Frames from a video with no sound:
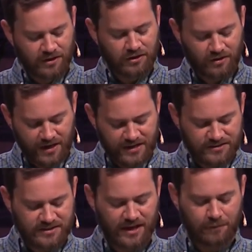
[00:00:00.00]

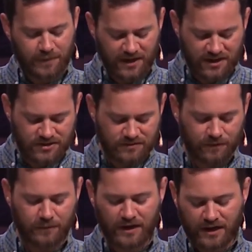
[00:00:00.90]
grace and peace
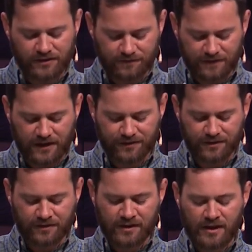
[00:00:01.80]
from God the
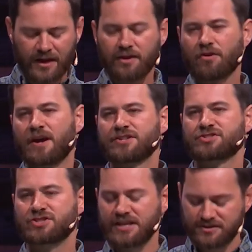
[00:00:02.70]
Father and Christ
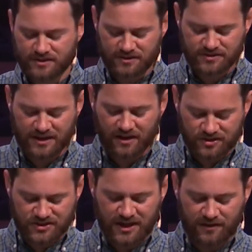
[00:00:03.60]
Jesus our
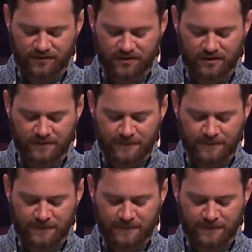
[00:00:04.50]
Savior.